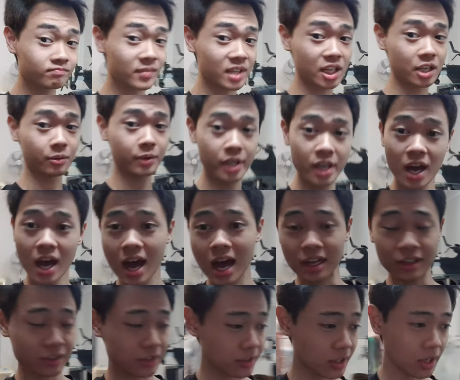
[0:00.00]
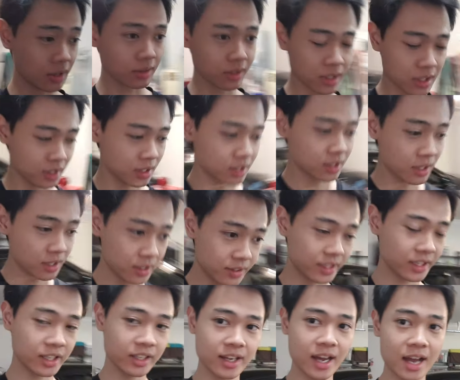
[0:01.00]
Here we are. So
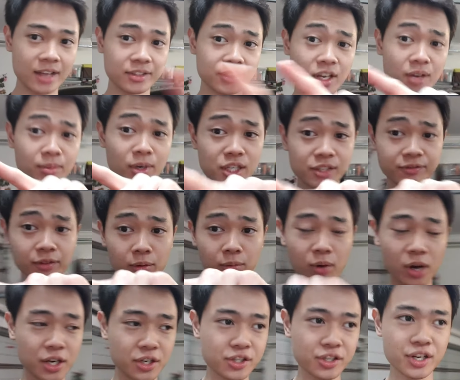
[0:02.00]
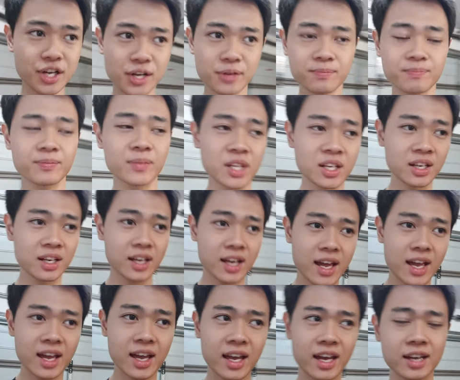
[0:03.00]
thank you guys so much for watching,
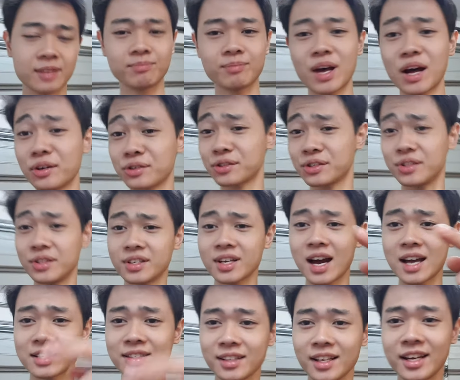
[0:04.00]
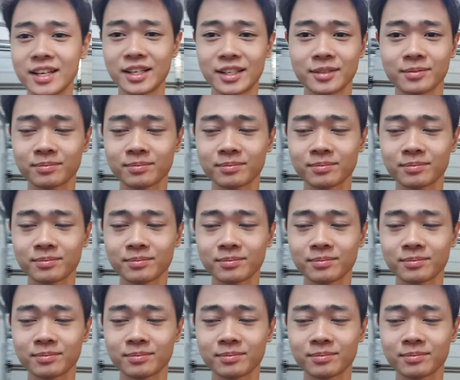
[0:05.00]
and I'll see you guys later.